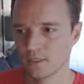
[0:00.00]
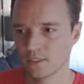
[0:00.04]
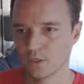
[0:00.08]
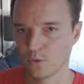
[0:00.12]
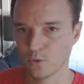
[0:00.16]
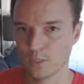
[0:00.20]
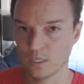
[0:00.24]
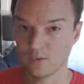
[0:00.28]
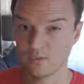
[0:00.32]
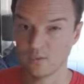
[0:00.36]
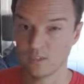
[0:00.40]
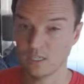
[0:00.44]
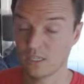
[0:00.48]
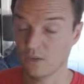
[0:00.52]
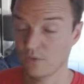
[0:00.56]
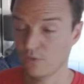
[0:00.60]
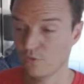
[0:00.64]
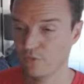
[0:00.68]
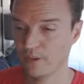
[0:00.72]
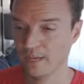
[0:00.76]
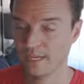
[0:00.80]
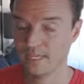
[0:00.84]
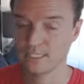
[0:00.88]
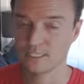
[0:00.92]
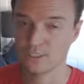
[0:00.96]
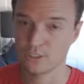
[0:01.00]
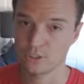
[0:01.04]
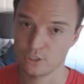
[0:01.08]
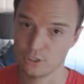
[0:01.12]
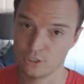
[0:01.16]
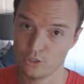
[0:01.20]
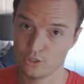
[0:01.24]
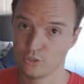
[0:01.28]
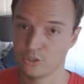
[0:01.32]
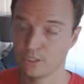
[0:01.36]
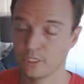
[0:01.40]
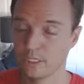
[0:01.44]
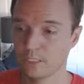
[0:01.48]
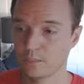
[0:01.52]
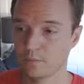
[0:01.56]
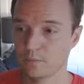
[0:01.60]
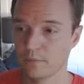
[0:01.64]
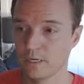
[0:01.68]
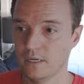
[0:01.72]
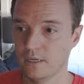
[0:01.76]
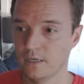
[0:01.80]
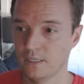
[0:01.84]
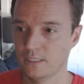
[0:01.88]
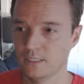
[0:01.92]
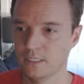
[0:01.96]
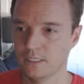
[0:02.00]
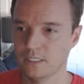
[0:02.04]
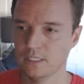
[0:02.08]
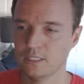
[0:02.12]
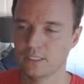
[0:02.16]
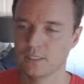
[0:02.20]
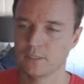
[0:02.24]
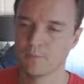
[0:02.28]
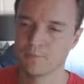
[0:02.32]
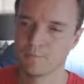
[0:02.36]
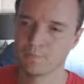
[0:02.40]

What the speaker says: So even in effects, there's no transparencies.